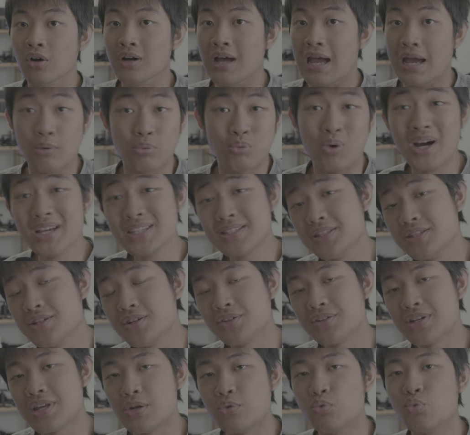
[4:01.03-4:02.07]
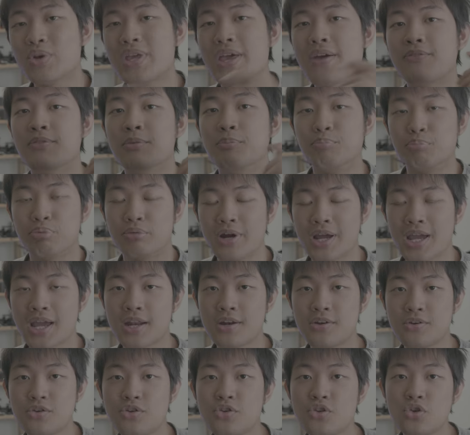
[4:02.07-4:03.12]
At YC Union, we have a brand
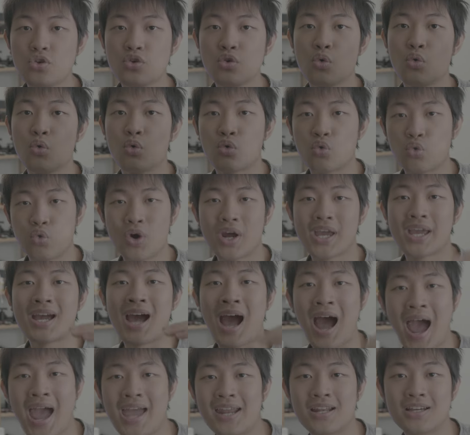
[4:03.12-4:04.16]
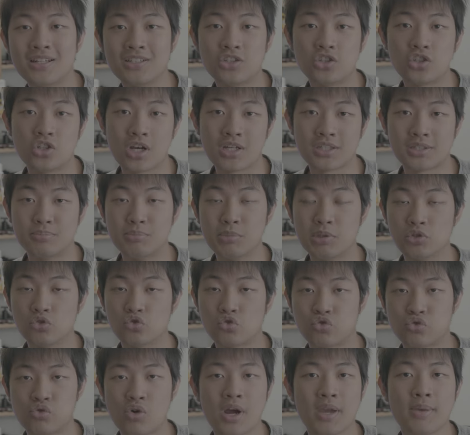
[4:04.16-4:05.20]
new quick height adjustment
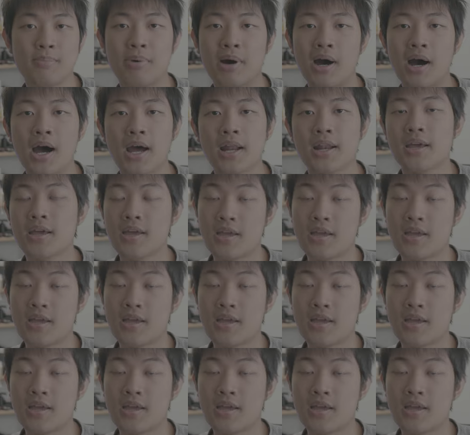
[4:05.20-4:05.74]
tripod.